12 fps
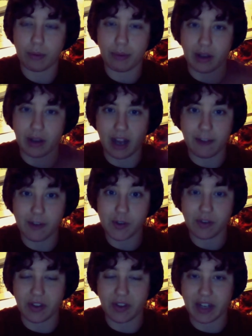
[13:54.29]
But I've
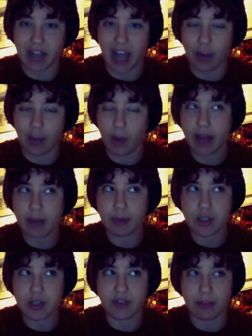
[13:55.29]
also found that I read
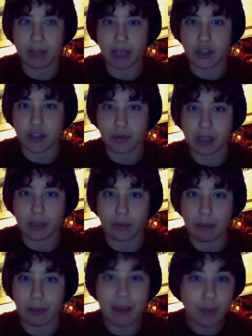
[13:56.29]
a bunch of it, but I don't really
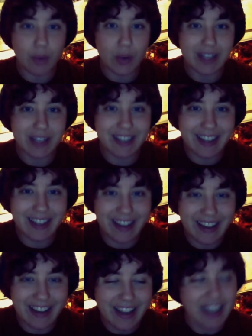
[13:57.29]
remember it.
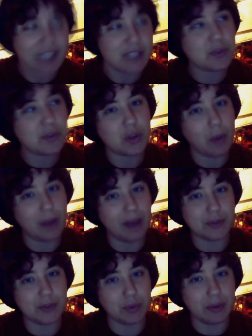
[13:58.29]
So it's sort of
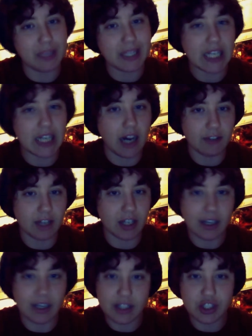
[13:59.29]
why I was rereading
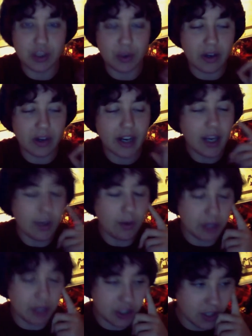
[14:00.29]
Kafka on the Shore,
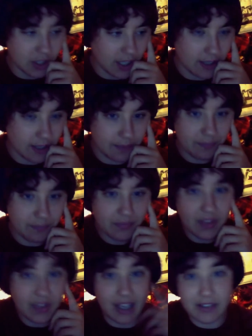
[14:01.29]
which,
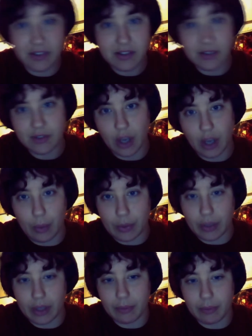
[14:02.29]
it's
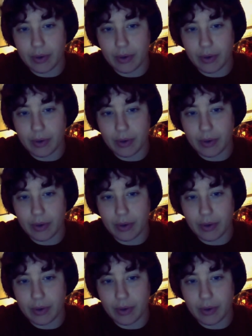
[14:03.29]
Haruki